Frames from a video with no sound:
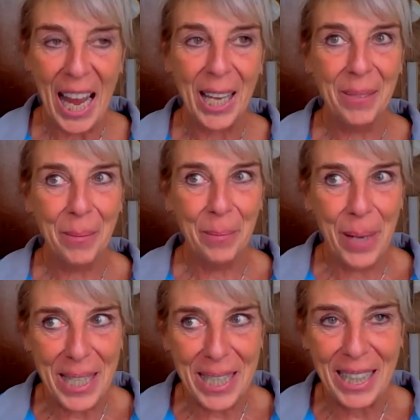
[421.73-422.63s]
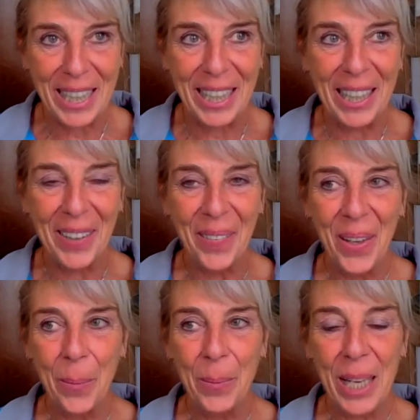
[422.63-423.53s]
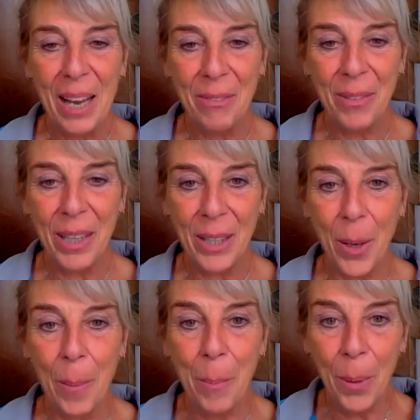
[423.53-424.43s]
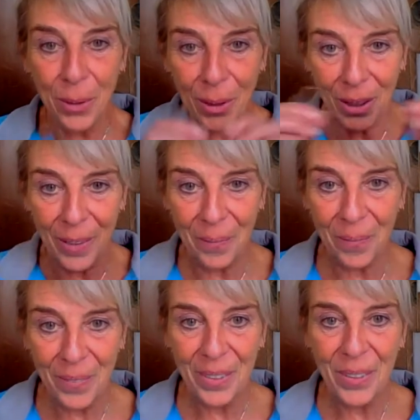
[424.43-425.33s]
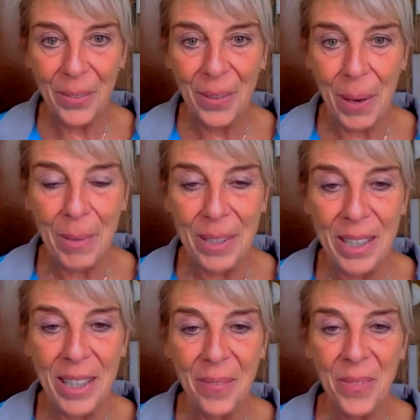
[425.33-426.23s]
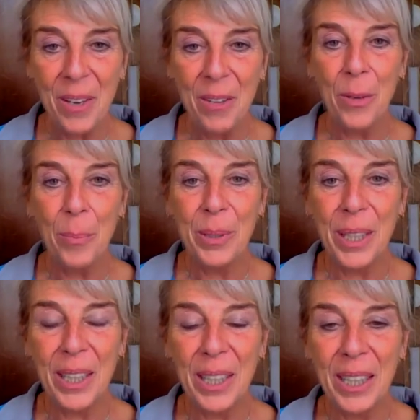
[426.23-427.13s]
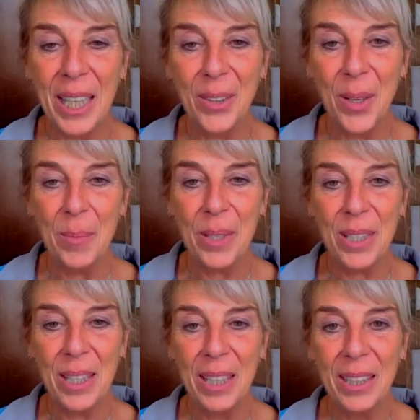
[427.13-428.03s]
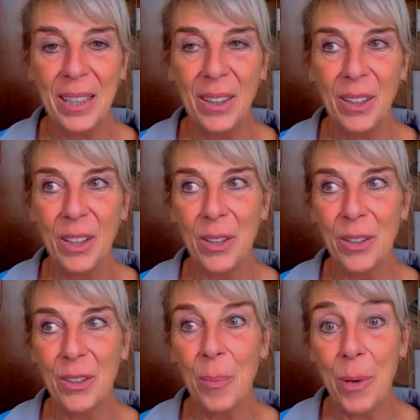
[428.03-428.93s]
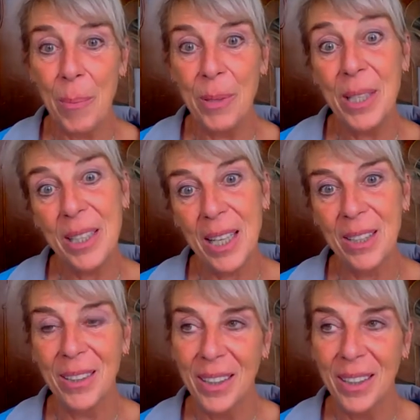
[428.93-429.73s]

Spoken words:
And basically, we have like a model remedy for particular symptoms, or some remedies that,